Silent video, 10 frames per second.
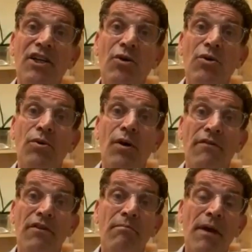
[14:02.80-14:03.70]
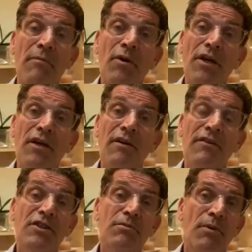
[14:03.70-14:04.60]
go of the memory of
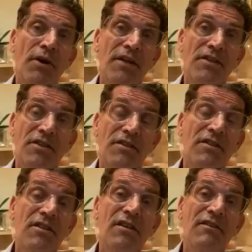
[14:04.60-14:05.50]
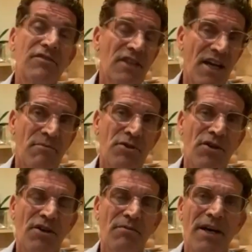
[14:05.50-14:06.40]
experiences of times
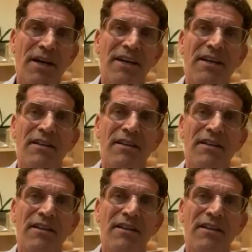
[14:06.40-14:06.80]
gone by,